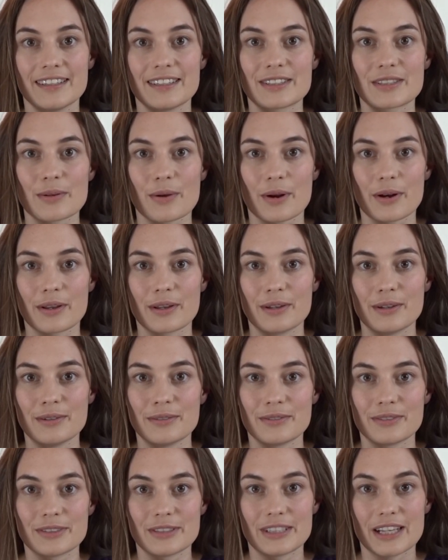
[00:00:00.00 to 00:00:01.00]
sort
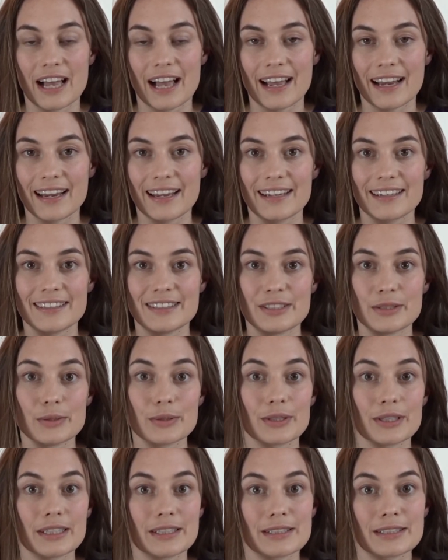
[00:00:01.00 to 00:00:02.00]
of diet, and do
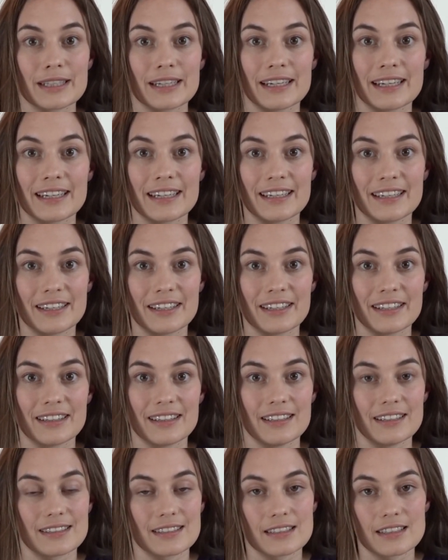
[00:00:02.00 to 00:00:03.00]
things like
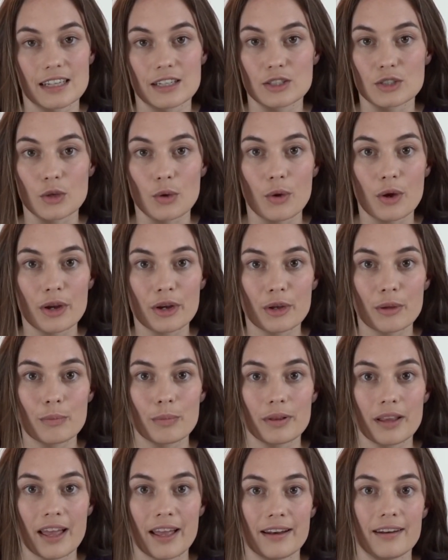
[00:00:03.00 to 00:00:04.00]
this essential oil
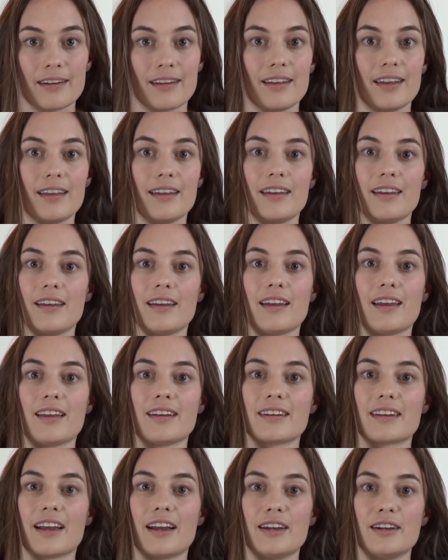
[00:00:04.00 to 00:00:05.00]
blend,
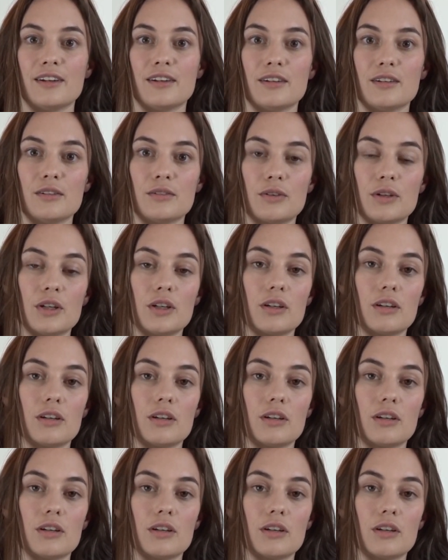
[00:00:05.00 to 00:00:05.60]
and kind of